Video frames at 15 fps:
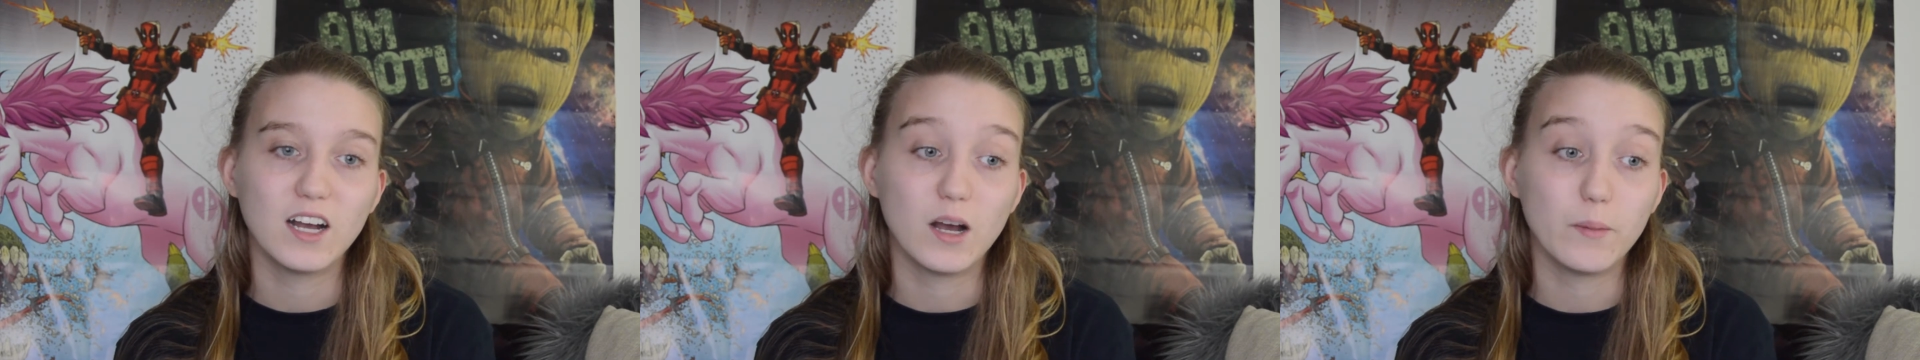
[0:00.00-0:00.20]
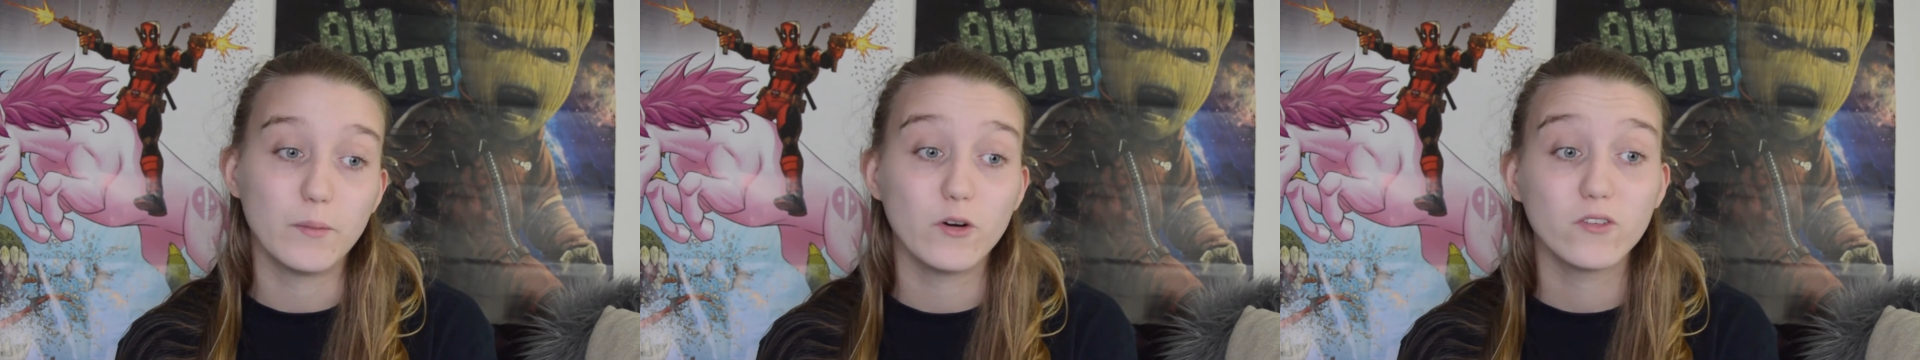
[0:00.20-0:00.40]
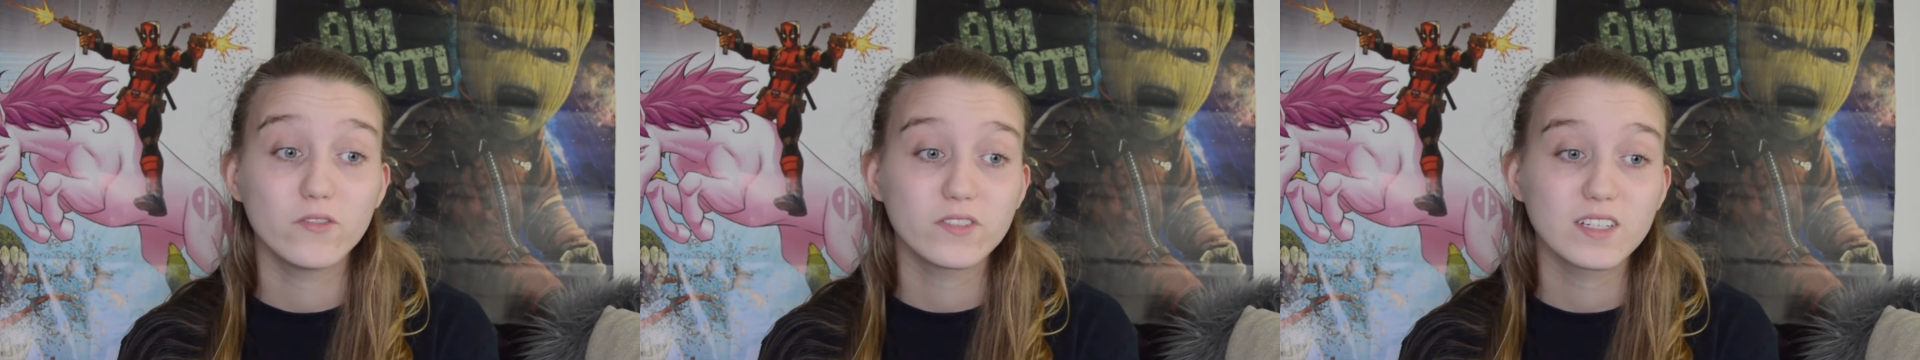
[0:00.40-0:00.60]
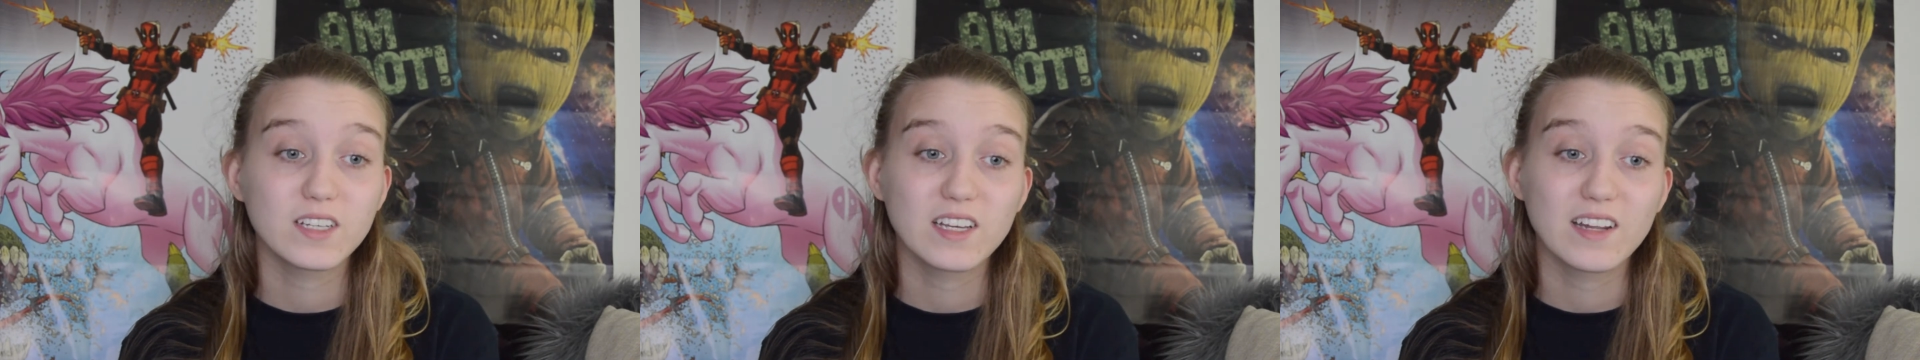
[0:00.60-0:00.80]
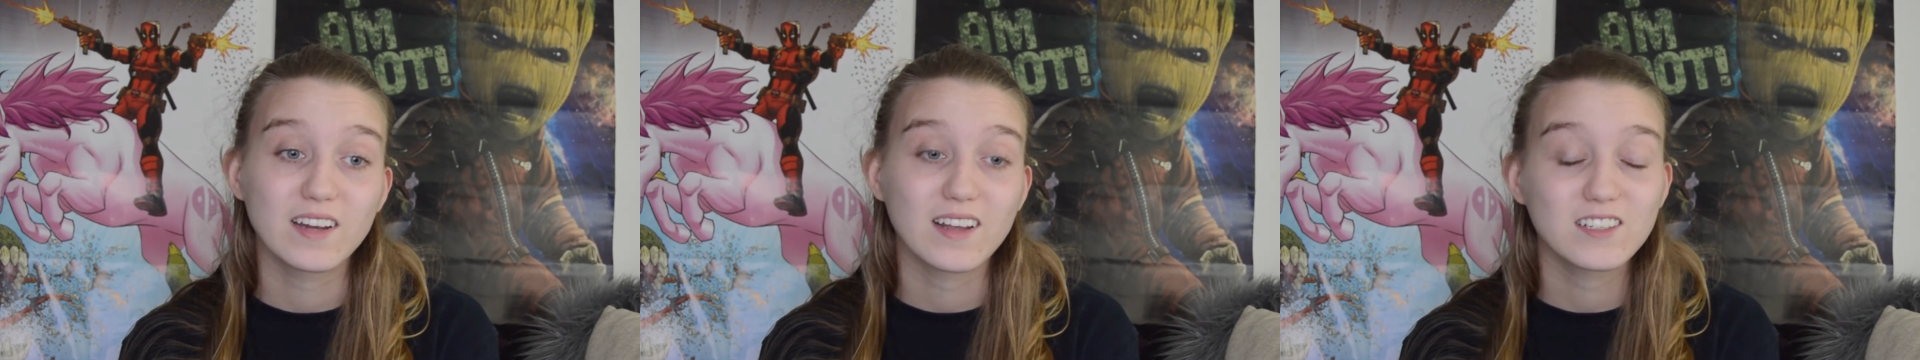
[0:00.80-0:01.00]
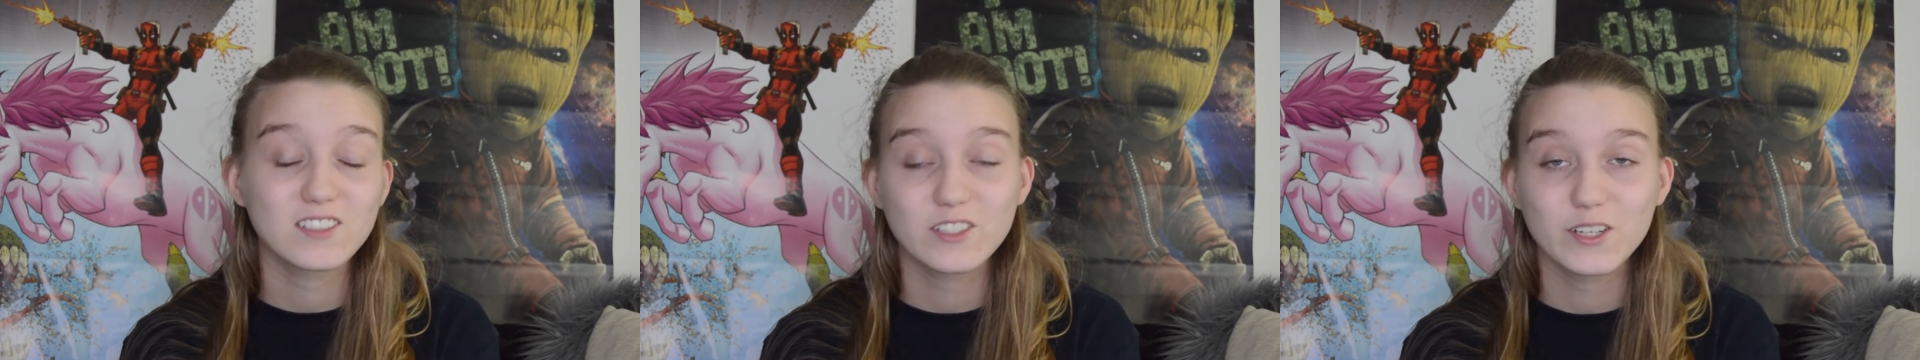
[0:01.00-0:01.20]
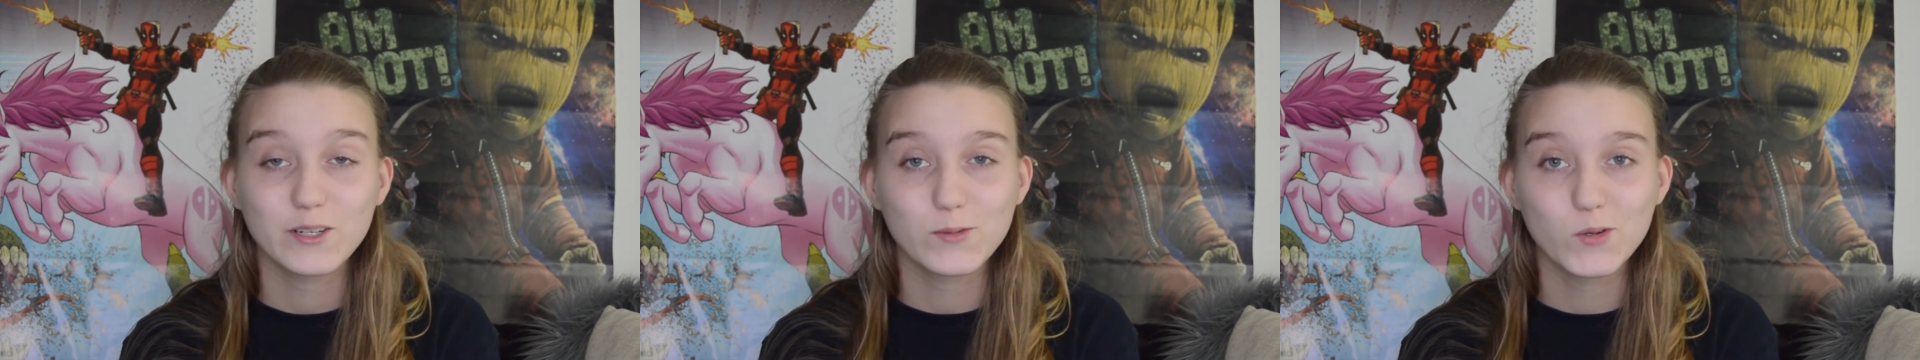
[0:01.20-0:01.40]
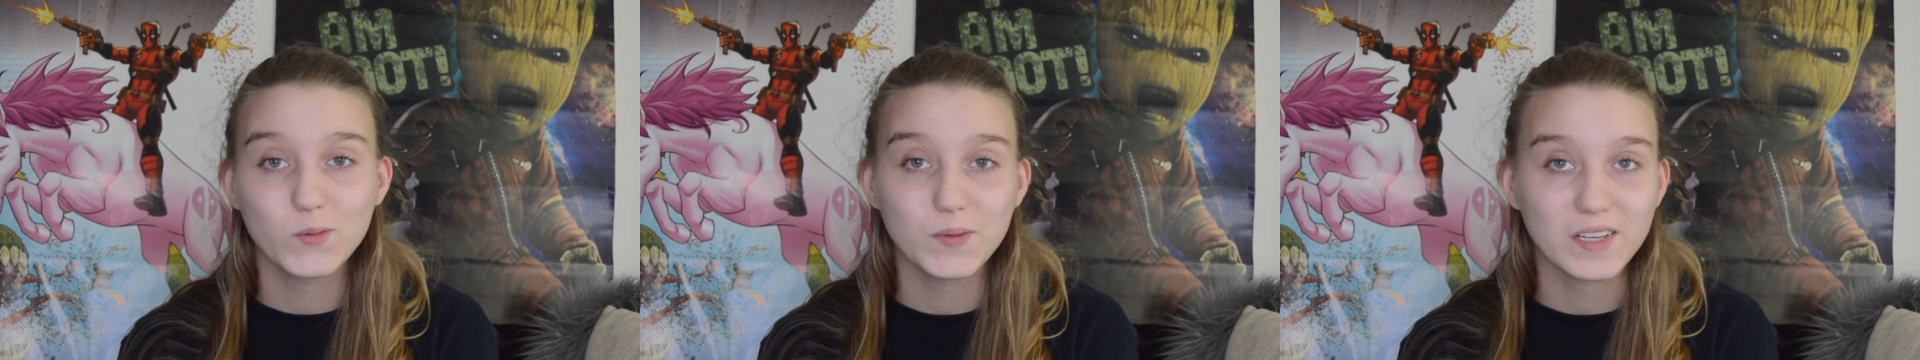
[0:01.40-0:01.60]
hopefully next
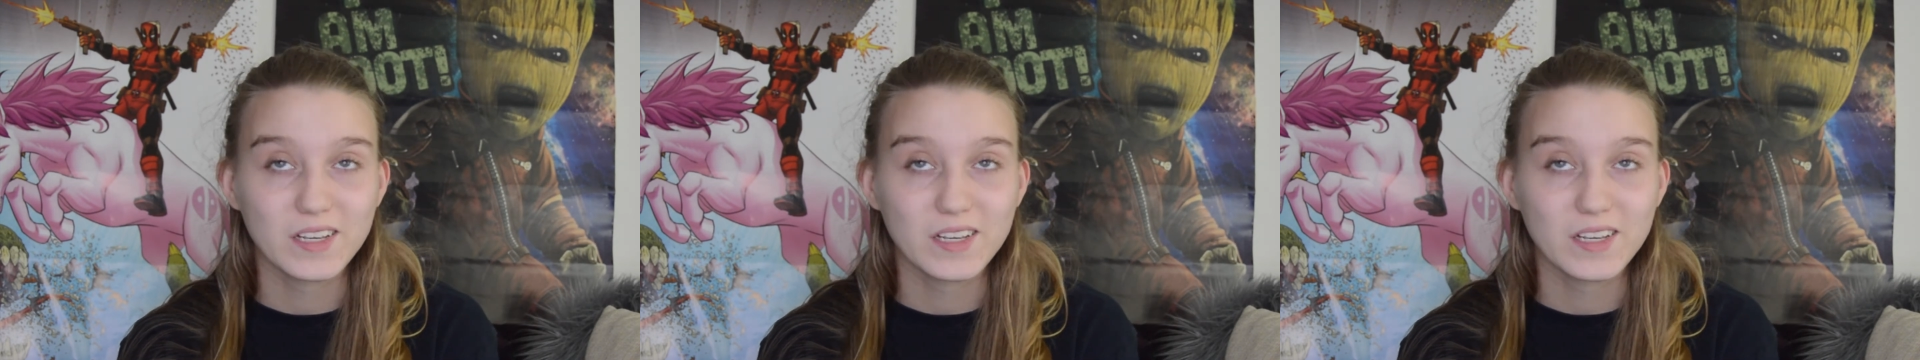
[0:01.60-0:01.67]
year it will